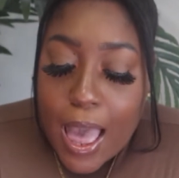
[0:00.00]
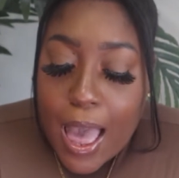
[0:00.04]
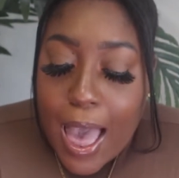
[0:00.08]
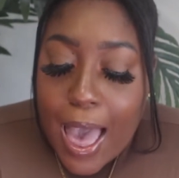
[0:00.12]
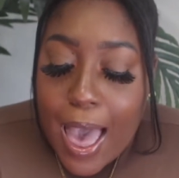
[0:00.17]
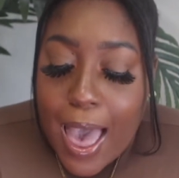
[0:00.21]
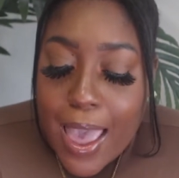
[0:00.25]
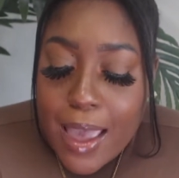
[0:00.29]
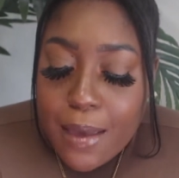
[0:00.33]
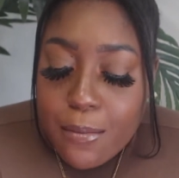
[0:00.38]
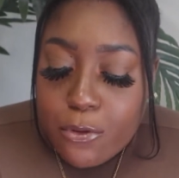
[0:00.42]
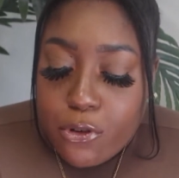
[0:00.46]

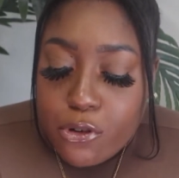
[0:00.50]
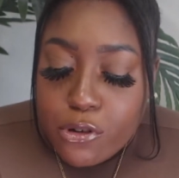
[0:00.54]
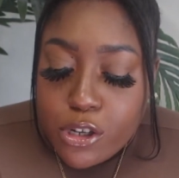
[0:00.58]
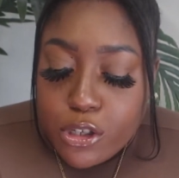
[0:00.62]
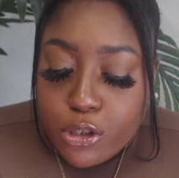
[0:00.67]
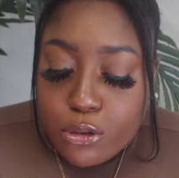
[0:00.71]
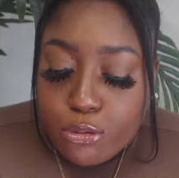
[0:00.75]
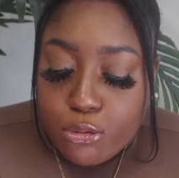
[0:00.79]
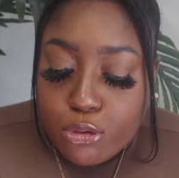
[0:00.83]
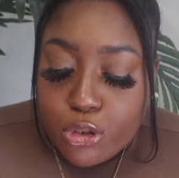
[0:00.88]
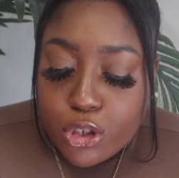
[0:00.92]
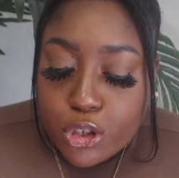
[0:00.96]
I am going
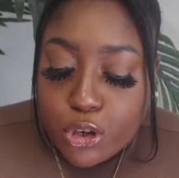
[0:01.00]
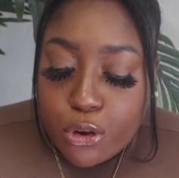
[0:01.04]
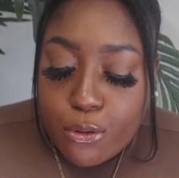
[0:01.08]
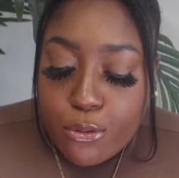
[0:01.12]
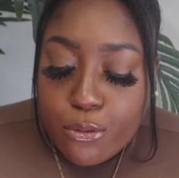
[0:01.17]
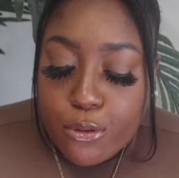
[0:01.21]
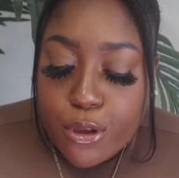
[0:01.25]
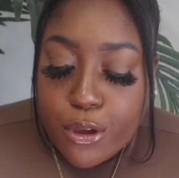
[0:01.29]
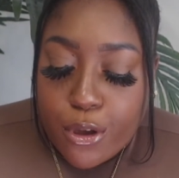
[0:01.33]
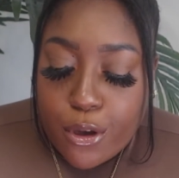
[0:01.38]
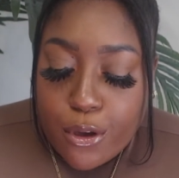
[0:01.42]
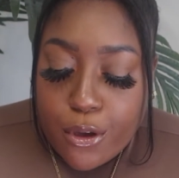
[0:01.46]
to show
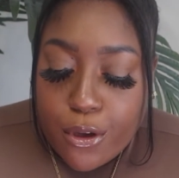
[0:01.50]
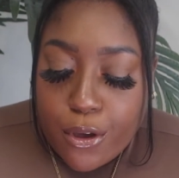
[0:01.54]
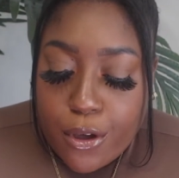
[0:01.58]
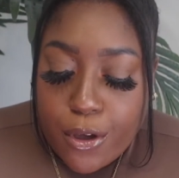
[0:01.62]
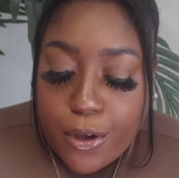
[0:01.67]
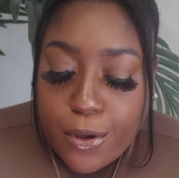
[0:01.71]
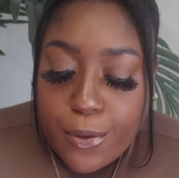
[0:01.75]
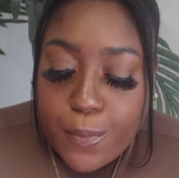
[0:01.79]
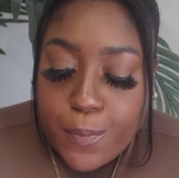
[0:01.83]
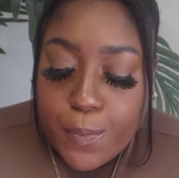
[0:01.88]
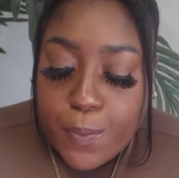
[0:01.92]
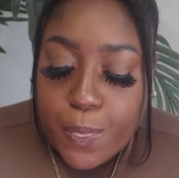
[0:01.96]

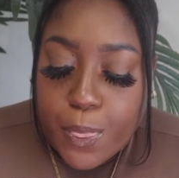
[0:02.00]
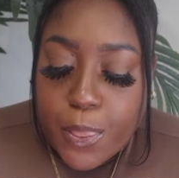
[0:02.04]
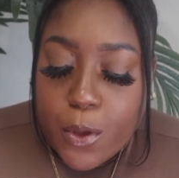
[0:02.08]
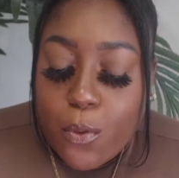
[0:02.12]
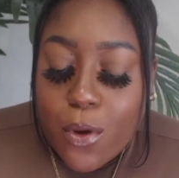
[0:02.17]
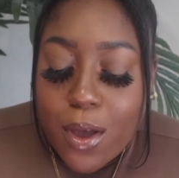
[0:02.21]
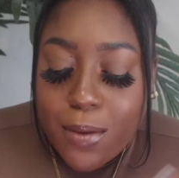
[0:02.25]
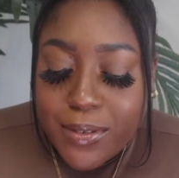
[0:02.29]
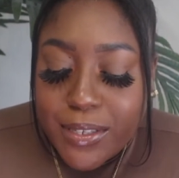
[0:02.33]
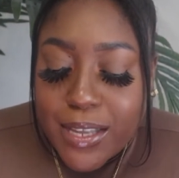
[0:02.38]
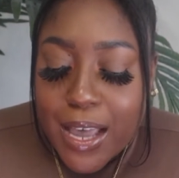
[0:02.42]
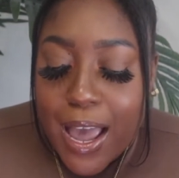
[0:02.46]
y'all the
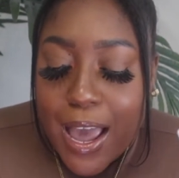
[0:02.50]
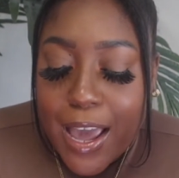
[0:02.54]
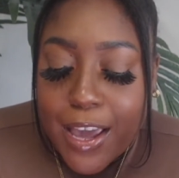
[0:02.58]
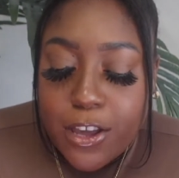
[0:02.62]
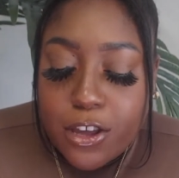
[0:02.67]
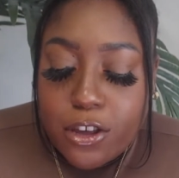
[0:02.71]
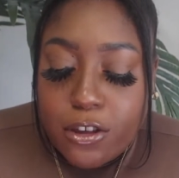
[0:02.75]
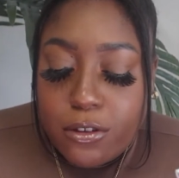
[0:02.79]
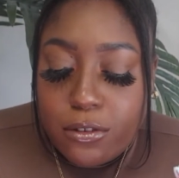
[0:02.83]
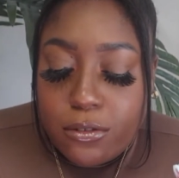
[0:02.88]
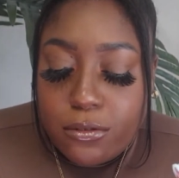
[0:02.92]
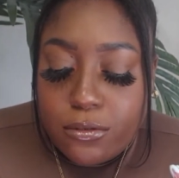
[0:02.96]
website I
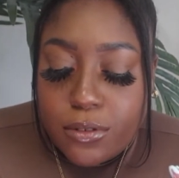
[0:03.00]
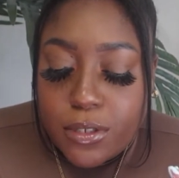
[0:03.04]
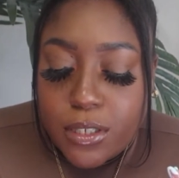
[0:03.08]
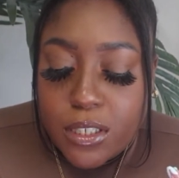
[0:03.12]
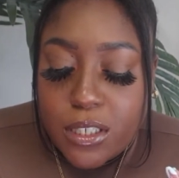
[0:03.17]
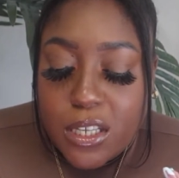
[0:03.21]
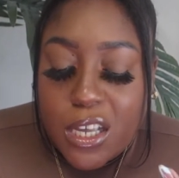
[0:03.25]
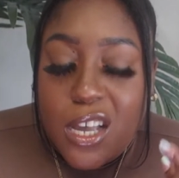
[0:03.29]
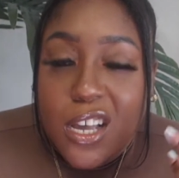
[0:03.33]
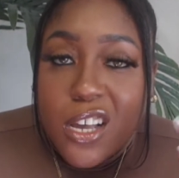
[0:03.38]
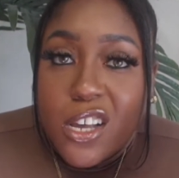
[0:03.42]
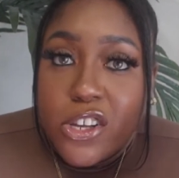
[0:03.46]
use
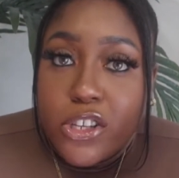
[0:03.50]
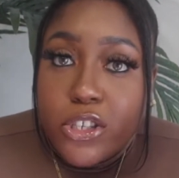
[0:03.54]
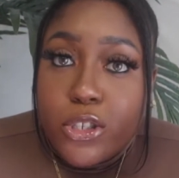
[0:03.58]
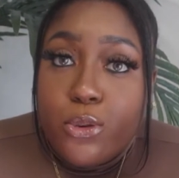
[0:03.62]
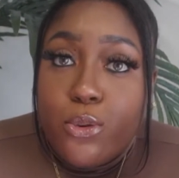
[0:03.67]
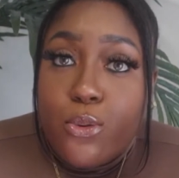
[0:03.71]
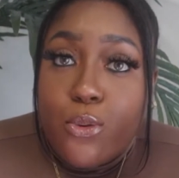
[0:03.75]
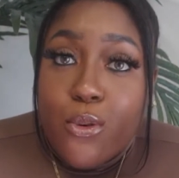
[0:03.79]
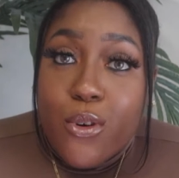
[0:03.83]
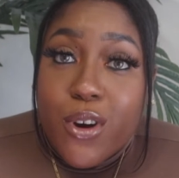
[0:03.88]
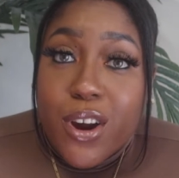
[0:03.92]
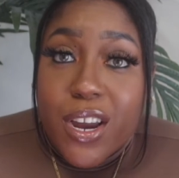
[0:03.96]

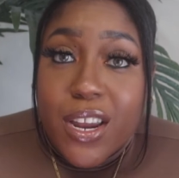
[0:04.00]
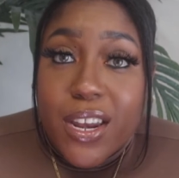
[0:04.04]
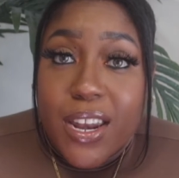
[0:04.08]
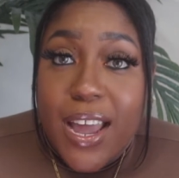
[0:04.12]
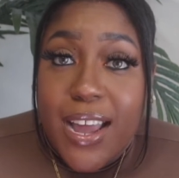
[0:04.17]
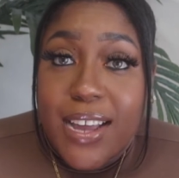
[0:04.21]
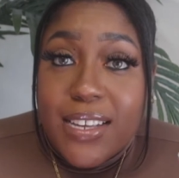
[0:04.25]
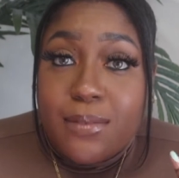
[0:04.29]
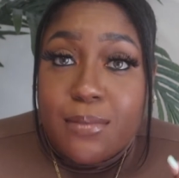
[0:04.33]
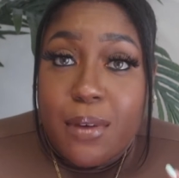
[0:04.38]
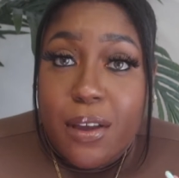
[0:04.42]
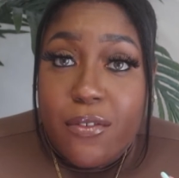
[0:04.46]
to
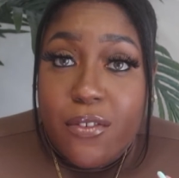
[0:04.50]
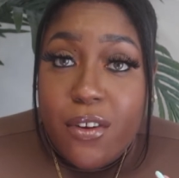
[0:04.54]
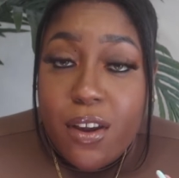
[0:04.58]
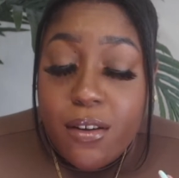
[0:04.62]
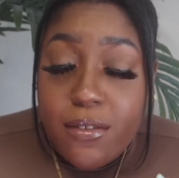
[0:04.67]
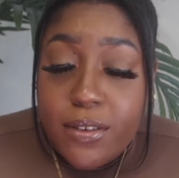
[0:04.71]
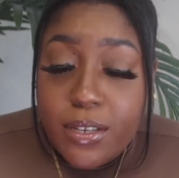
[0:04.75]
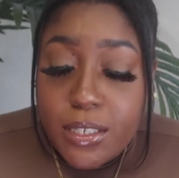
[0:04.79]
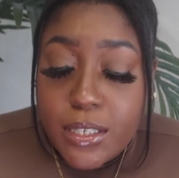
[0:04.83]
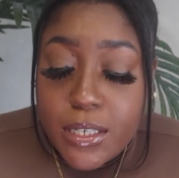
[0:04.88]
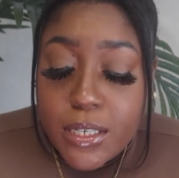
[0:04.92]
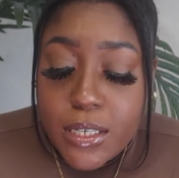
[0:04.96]
organize my
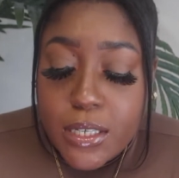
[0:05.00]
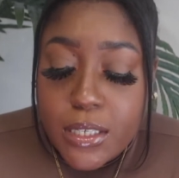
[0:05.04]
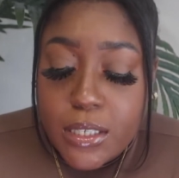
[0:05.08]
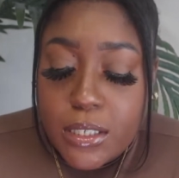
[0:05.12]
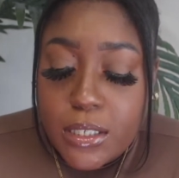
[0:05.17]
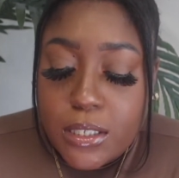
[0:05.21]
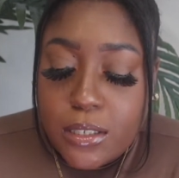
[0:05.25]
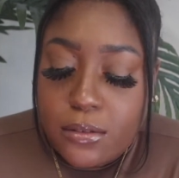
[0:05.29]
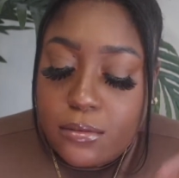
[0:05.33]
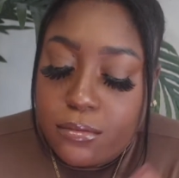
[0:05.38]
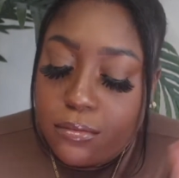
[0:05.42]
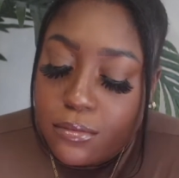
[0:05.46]

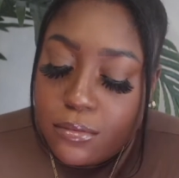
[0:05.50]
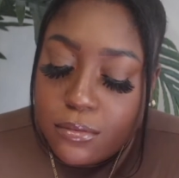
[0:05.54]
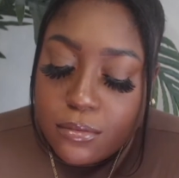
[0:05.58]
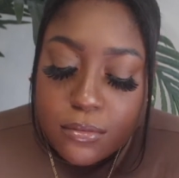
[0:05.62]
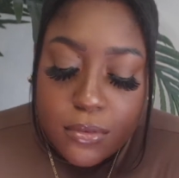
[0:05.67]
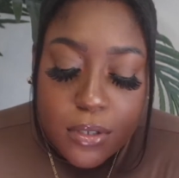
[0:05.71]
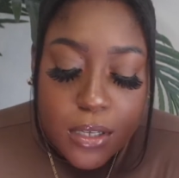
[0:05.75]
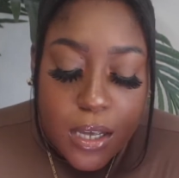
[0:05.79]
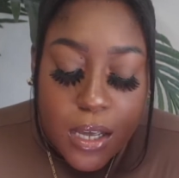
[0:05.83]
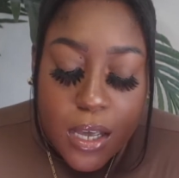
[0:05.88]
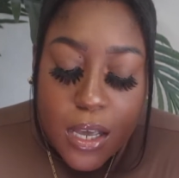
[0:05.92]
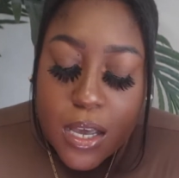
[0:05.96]
fragrances.
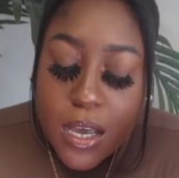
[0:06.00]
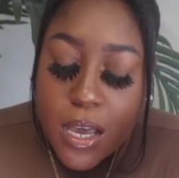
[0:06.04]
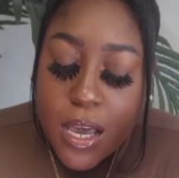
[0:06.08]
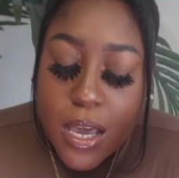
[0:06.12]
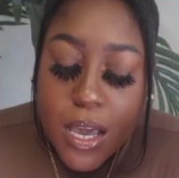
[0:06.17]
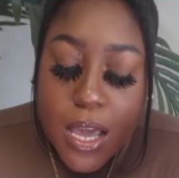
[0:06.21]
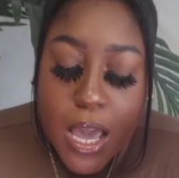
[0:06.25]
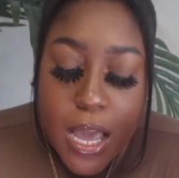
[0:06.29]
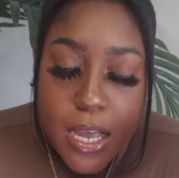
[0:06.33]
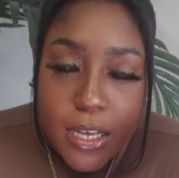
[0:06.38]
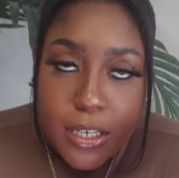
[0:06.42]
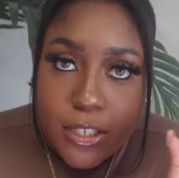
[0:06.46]
In
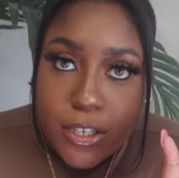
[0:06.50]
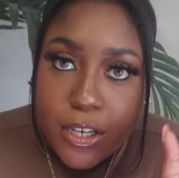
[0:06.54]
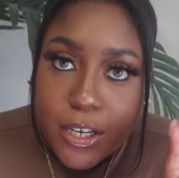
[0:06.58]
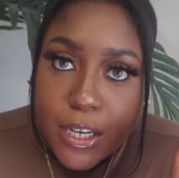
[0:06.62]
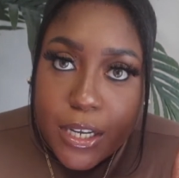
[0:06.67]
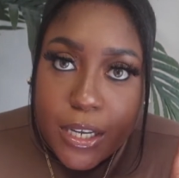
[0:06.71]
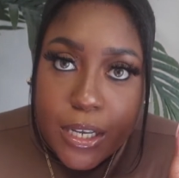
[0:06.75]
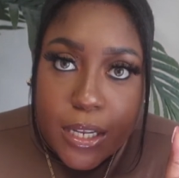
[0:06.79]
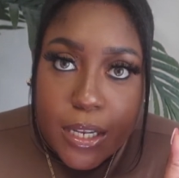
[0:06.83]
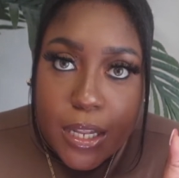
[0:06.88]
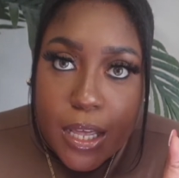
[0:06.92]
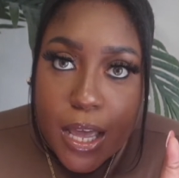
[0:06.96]
case y'all
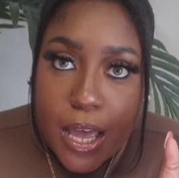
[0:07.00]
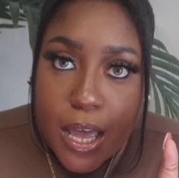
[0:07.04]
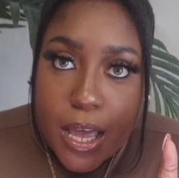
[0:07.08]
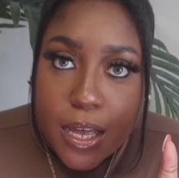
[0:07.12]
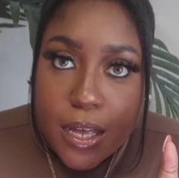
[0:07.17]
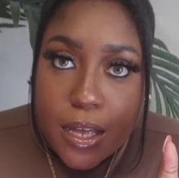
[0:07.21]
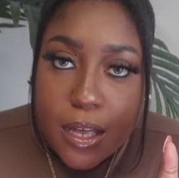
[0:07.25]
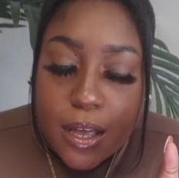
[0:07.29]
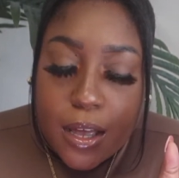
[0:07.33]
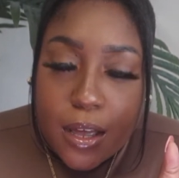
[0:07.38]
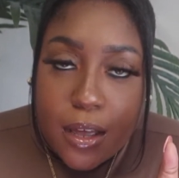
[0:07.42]
get any ad,